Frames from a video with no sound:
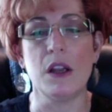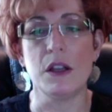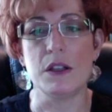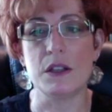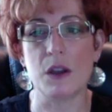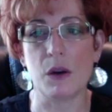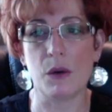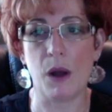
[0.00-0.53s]

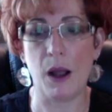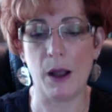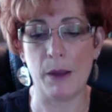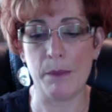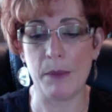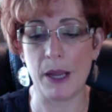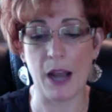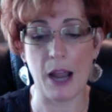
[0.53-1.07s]
So,
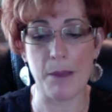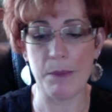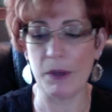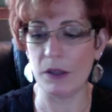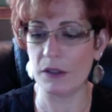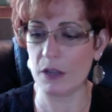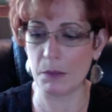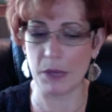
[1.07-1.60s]
and I
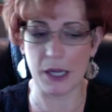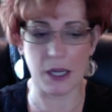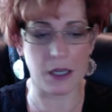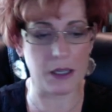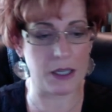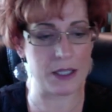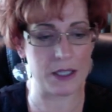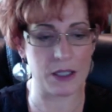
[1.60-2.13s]
built up like a
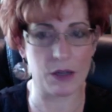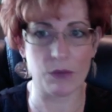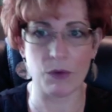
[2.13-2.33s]
nice little